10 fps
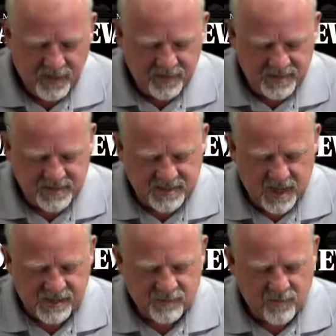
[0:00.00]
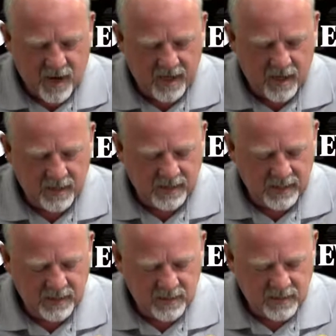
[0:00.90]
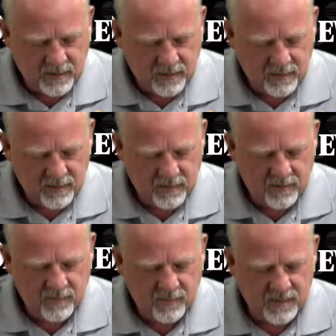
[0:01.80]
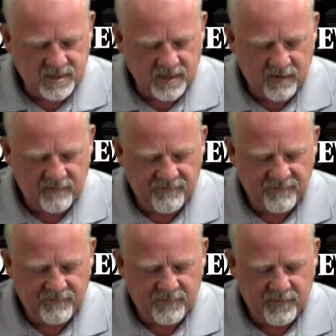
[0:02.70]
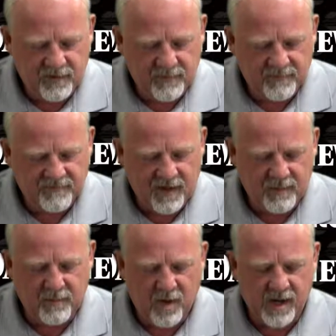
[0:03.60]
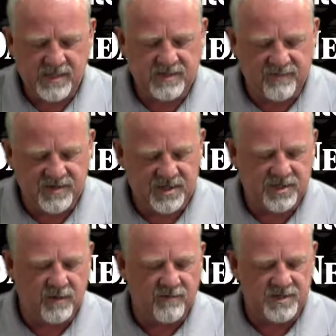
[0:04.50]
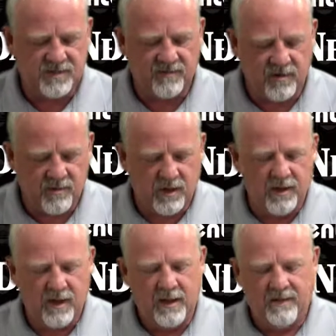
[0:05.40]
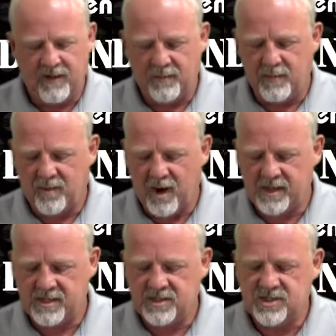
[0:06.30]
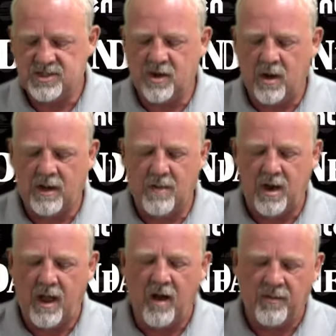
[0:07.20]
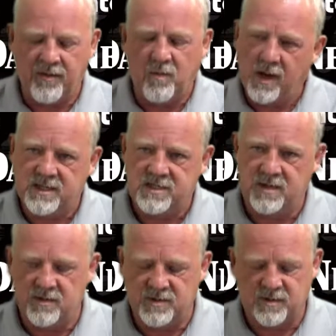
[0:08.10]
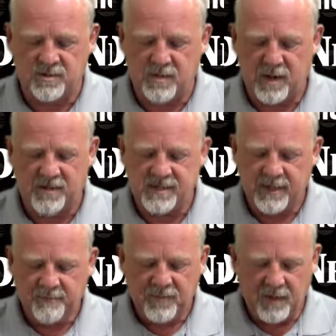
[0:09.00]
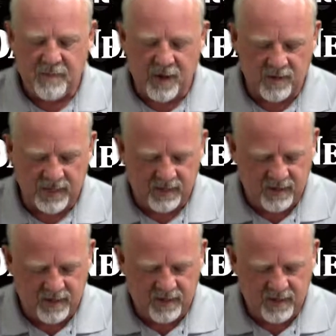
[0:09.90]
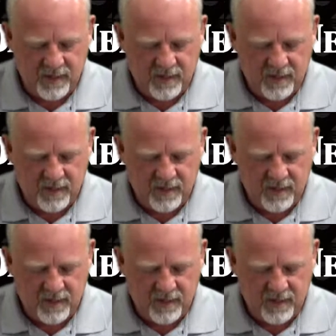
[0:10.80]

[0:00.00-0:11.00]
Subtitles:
This is Dr. Ryan Hunley, who is a family practice physician over at Silver Creek Family Practice, just talking about healthy ways to lose those pounds. Apparently, the